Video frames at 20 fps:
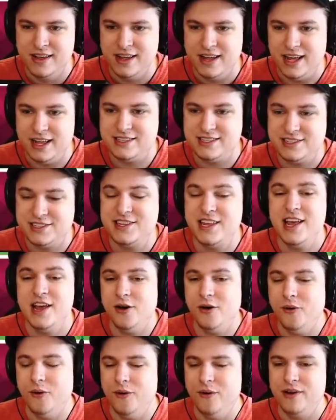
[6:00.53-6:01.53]
It's
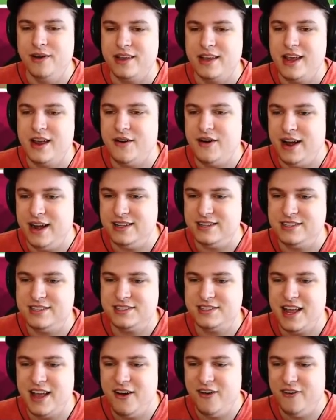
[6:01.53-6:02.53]
still, Kira, it's
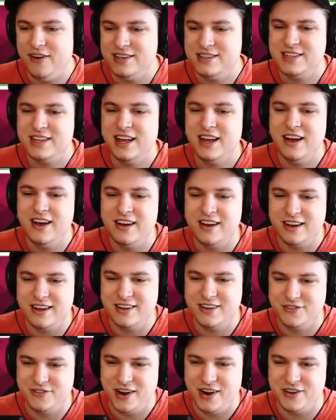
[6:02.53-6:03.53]
still, it's still
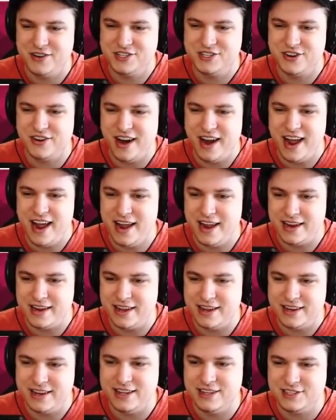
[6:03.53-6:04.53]
where is your egg?
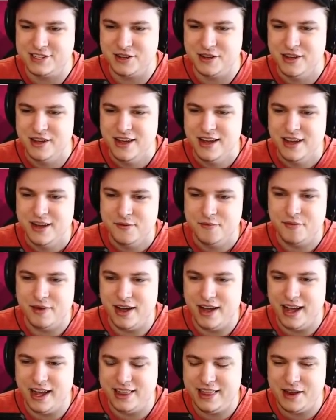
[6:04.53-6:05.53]
It needs some,
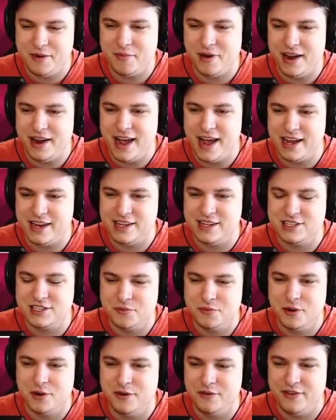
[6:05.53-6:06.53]
my, I think my egg needs
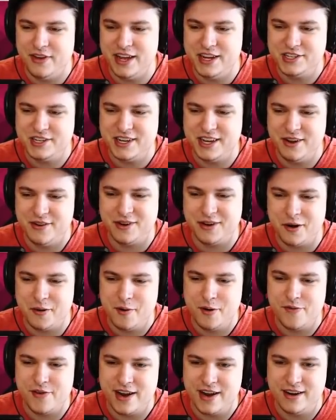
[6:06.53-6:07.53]
some motivation. Kira, come
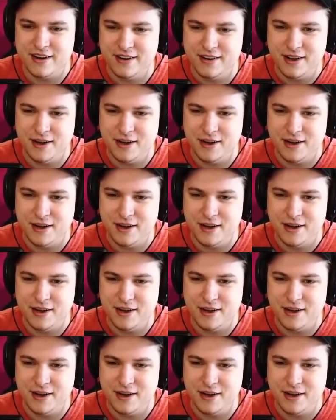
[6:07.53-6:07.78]
over here.